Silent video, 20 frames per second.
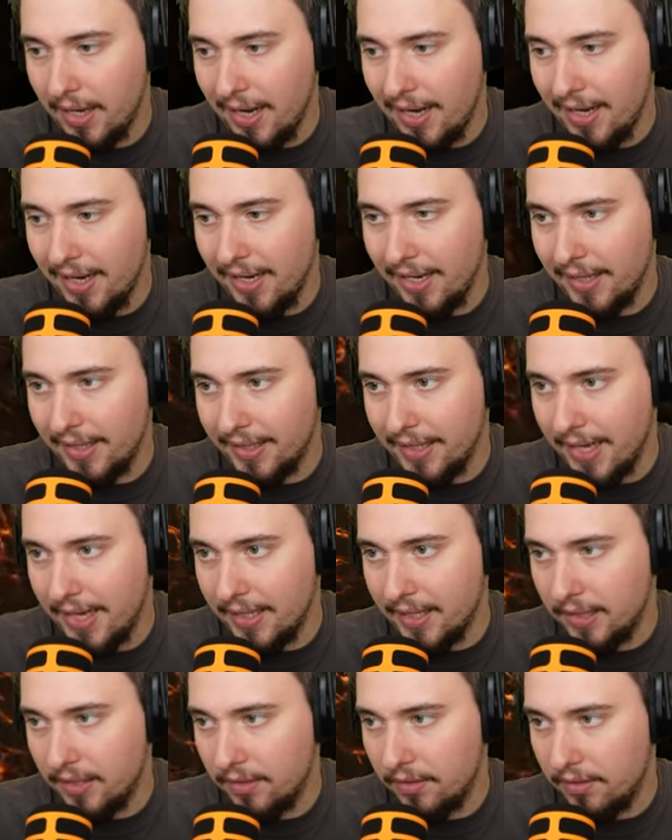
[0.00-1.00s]
I like
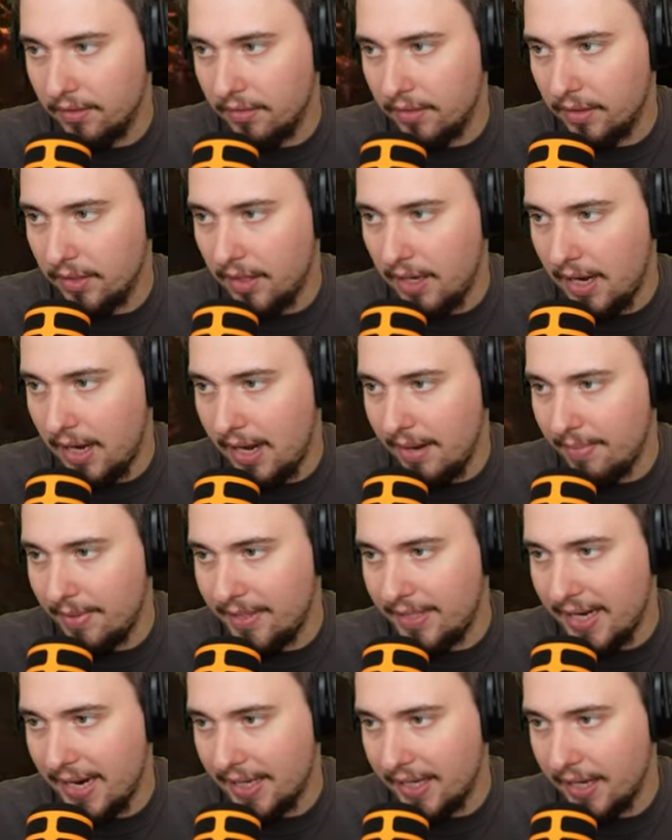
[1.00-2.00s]
that. I'm
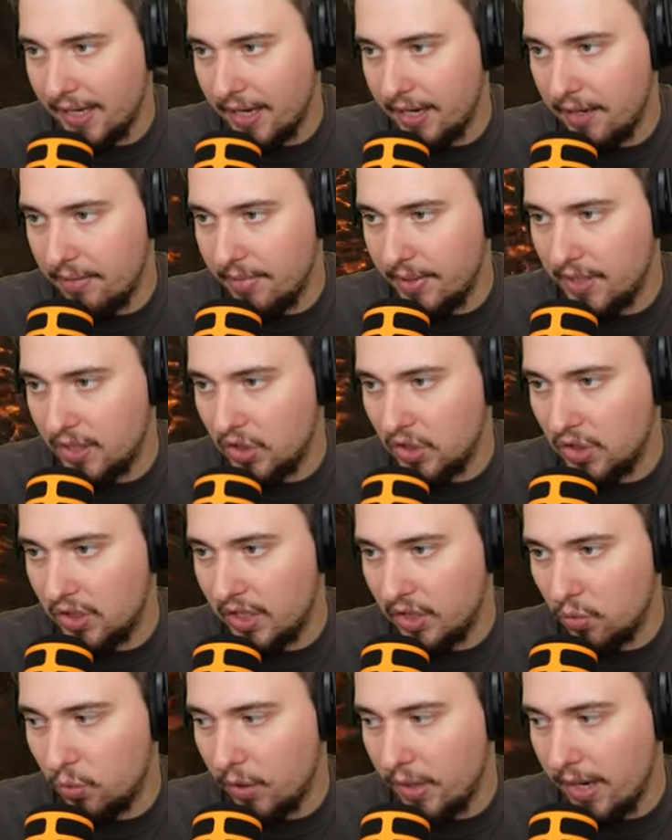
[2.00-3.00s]
attacking enemies.
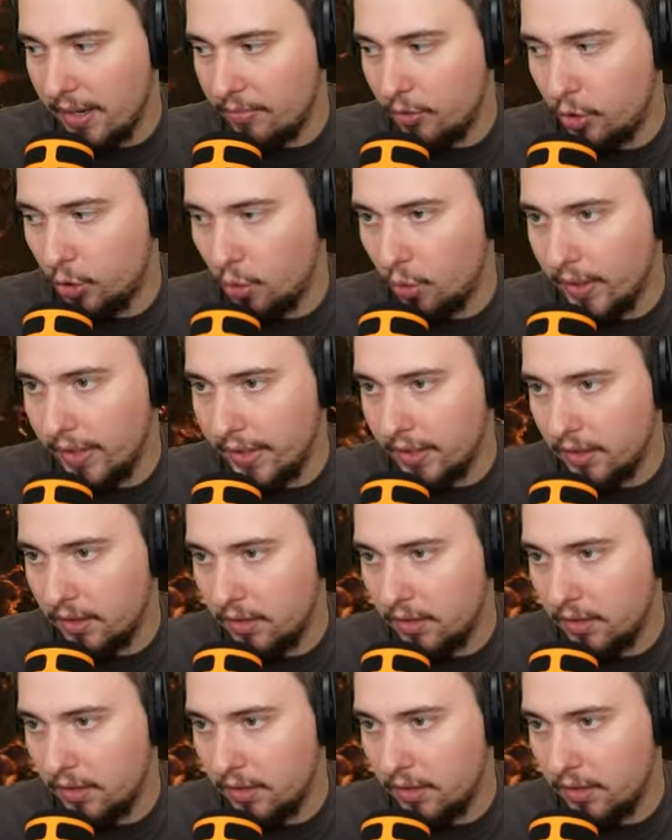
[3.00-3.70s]
That's what I'm doing.